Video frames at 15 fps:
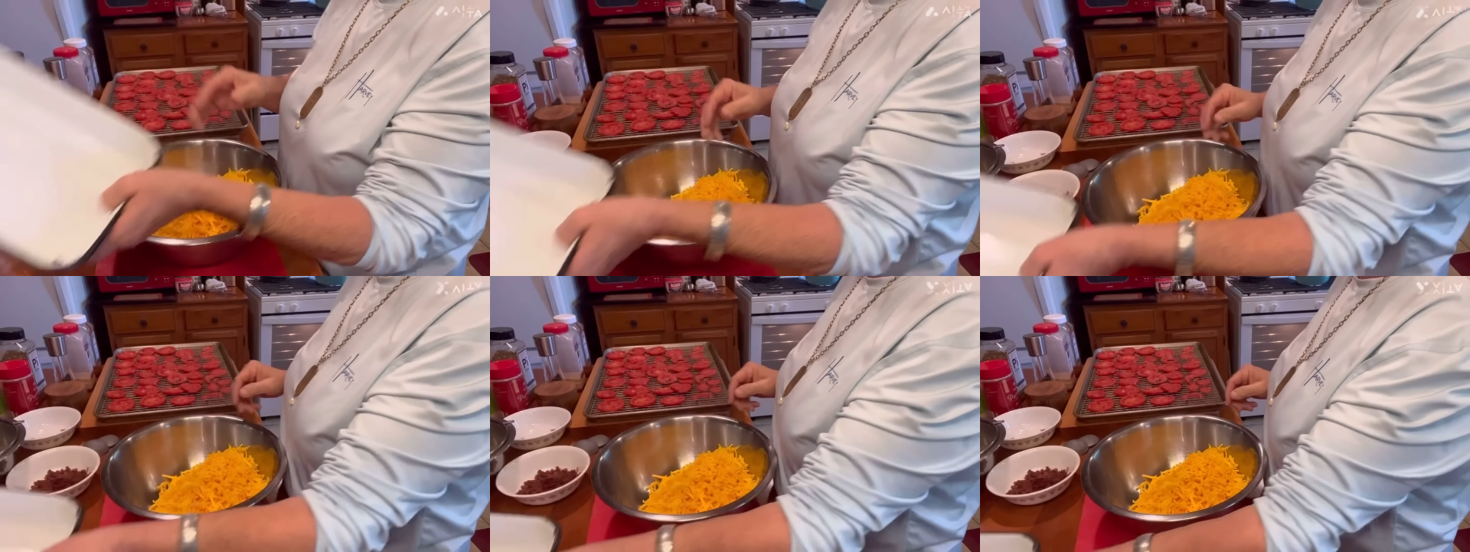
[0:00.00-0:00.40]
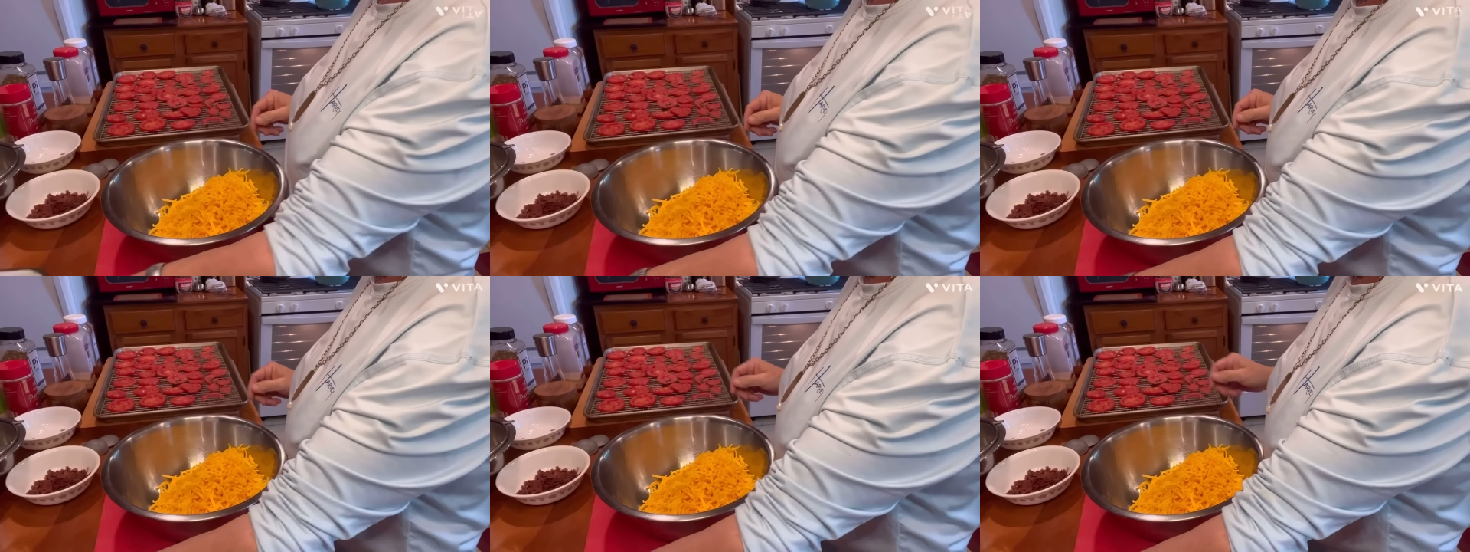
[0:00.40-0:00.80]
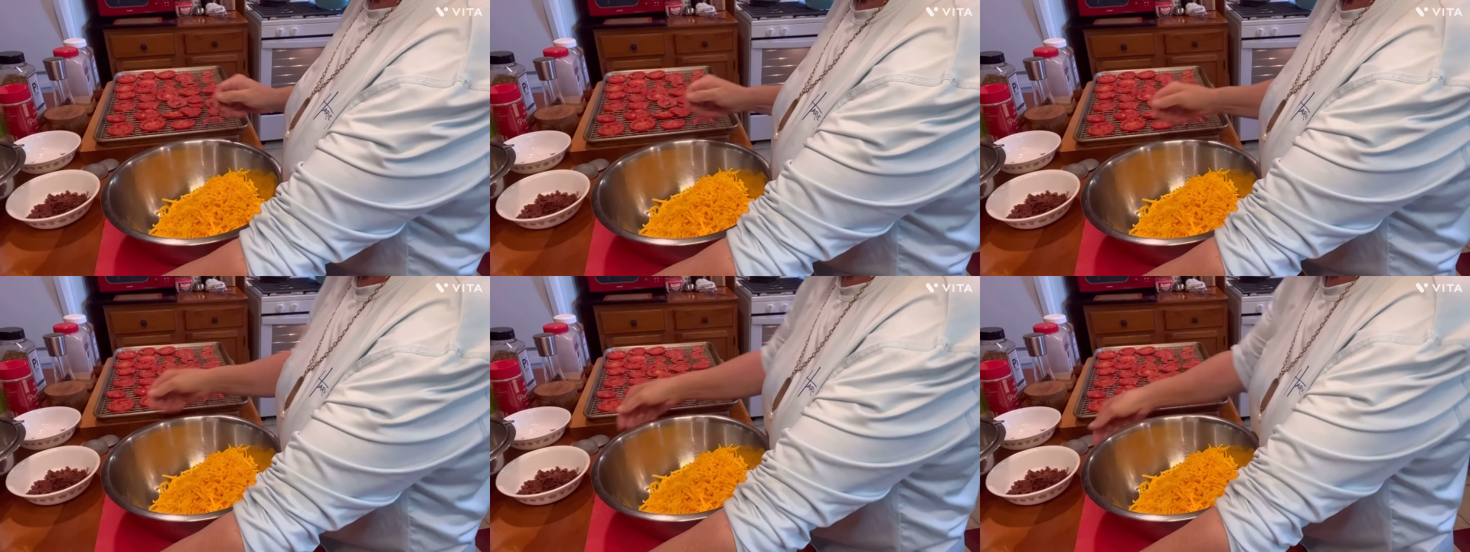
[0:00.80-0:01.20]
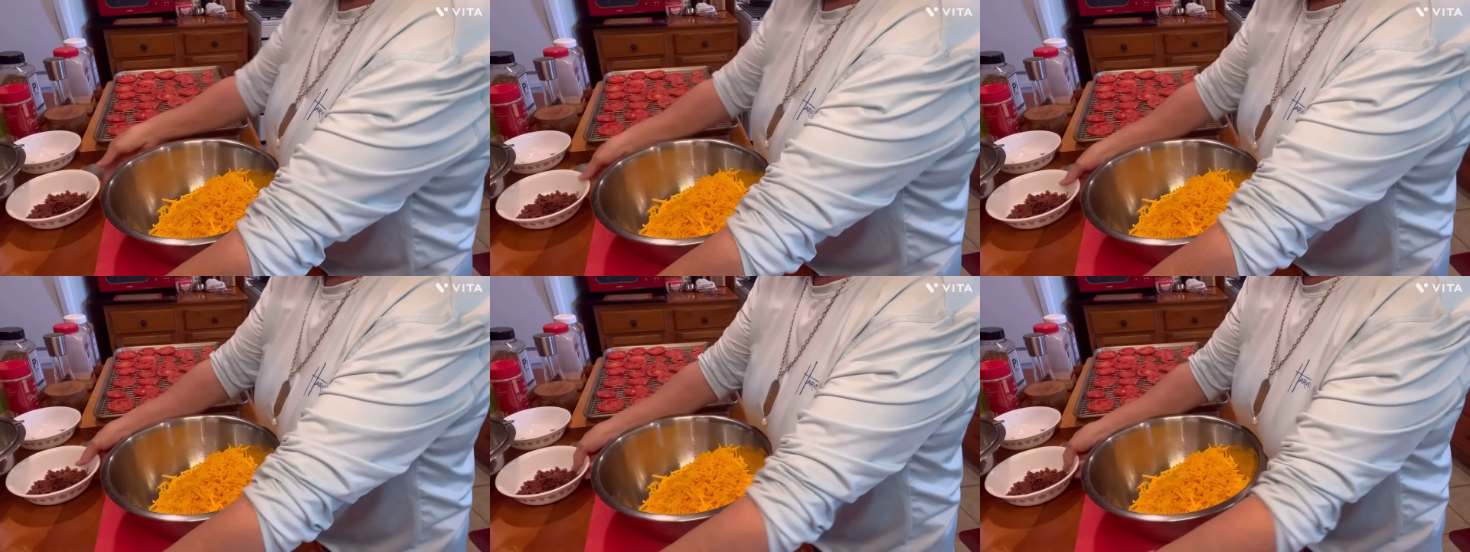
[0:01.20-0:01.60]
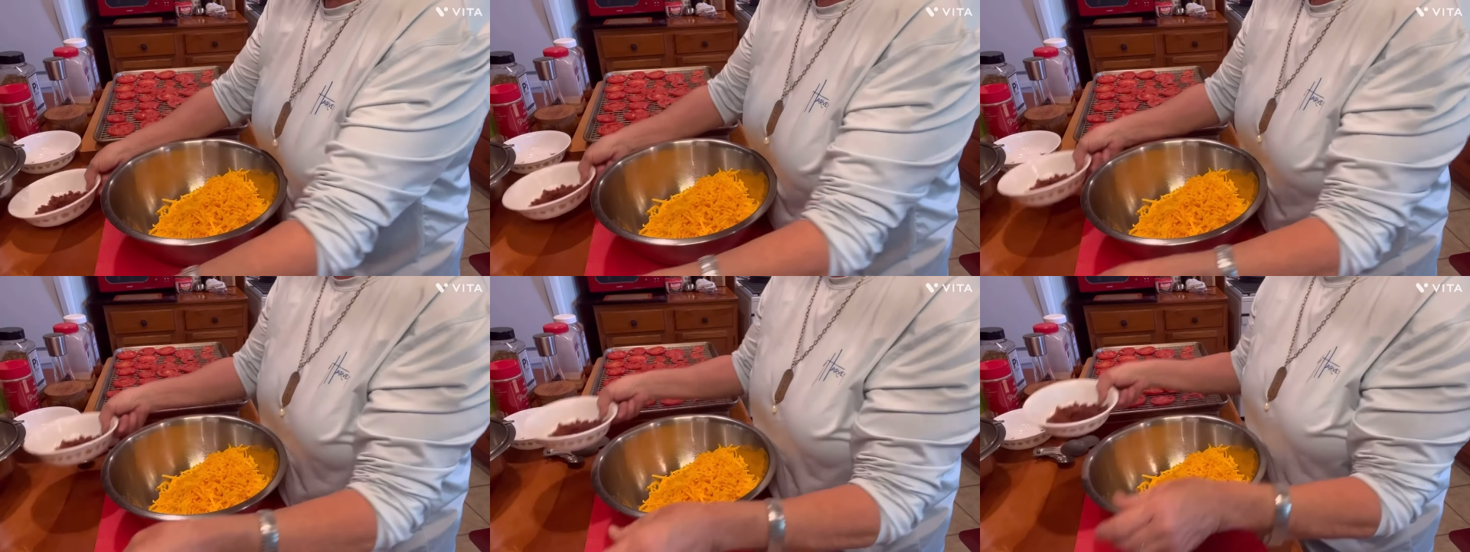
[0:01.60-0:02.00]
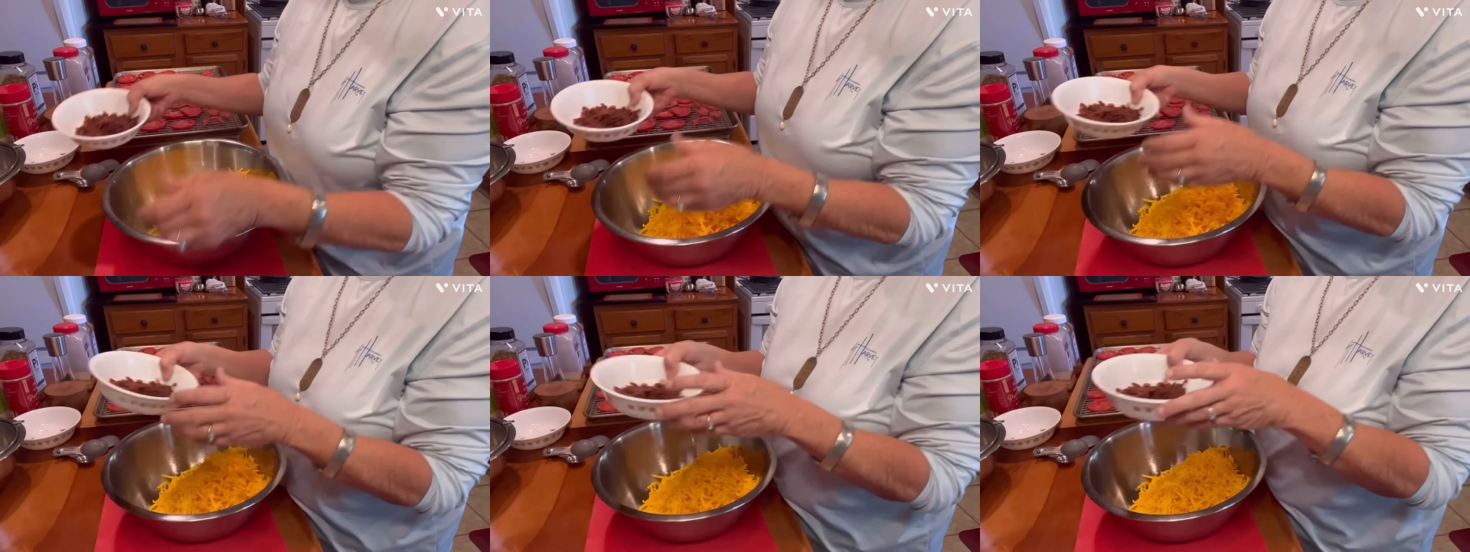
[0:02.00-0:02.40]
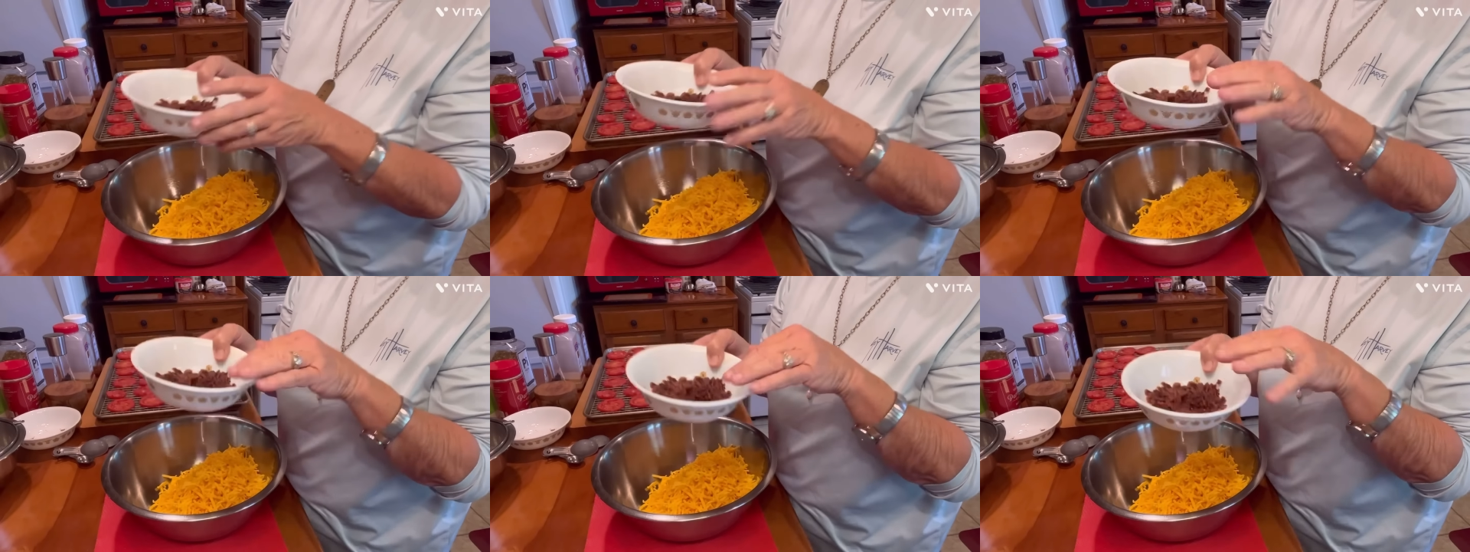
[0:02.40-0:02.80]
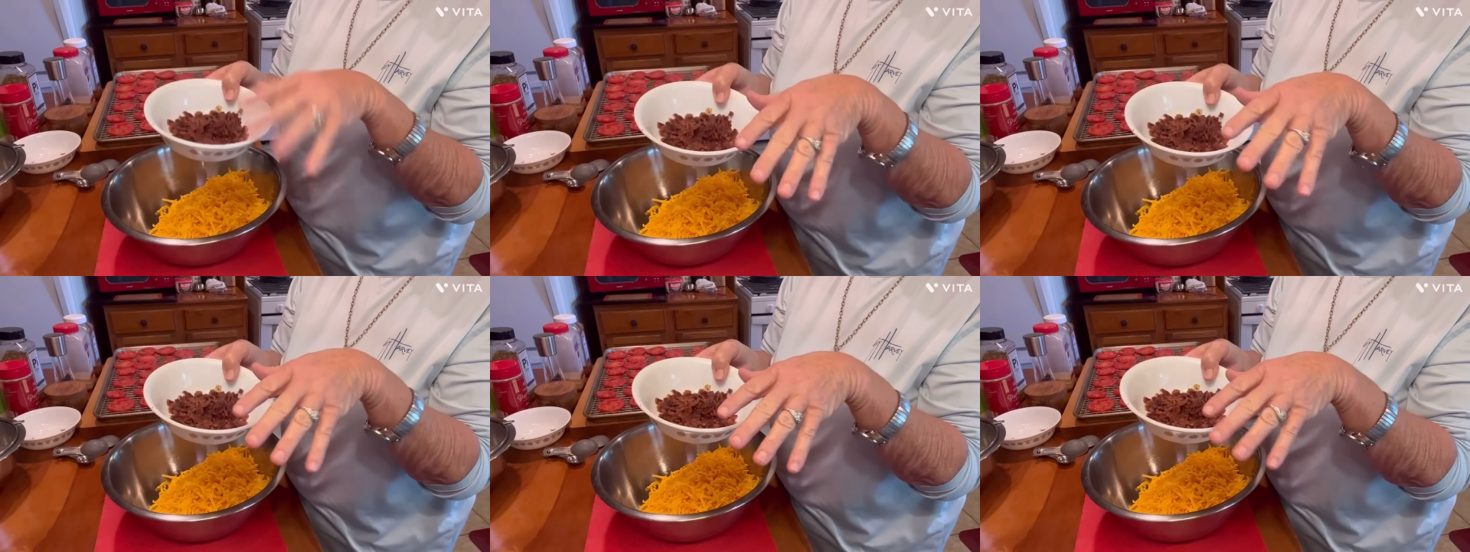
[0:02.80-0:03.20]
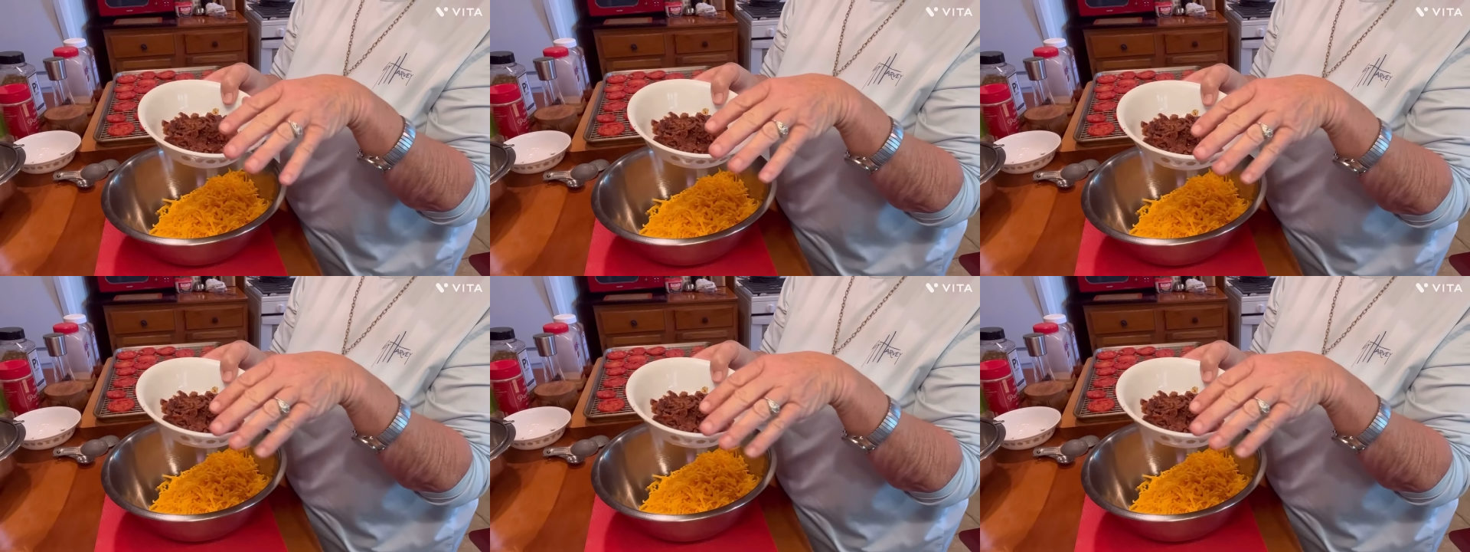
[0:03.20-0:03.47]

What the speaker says: No face is visible, so there are no lips to read.